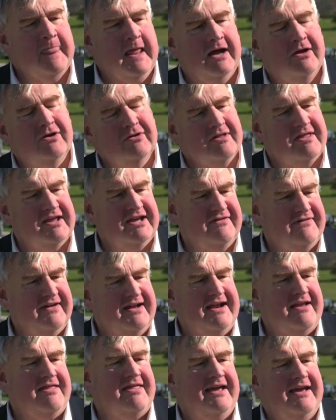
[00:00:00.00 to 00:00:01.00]
I couldn't think of
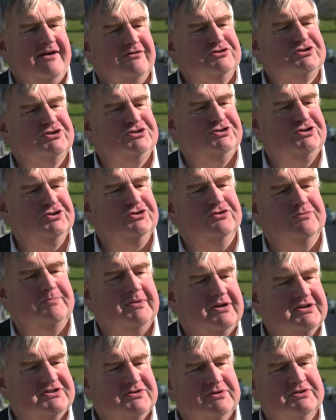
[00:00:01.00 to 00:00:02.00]
anything else to do
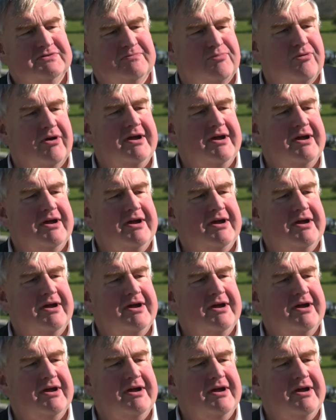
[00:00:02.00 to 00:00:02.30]
because I wasn't